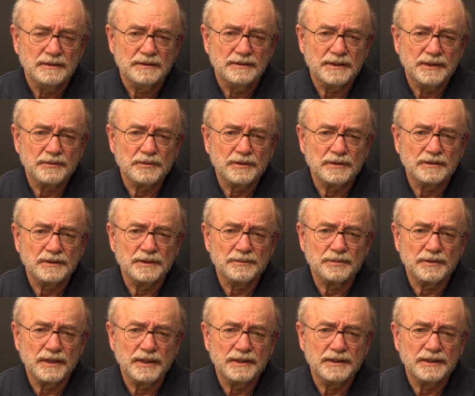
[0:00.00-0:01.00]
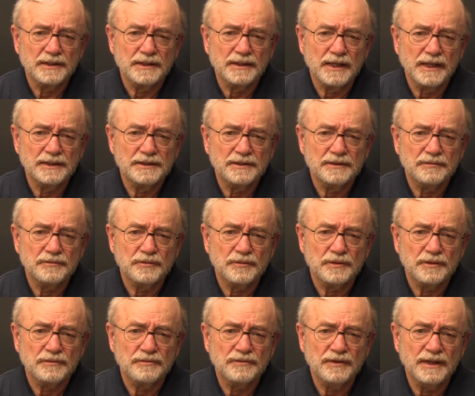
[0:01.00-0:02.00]
They were liberated in
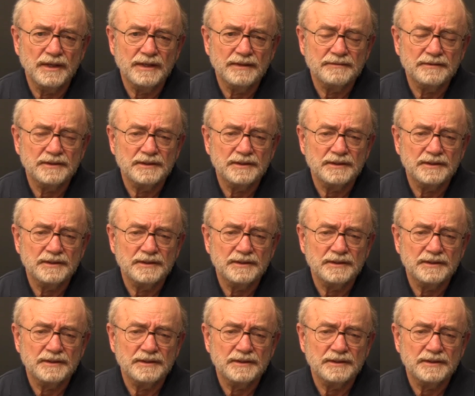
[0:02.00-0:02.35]
1945,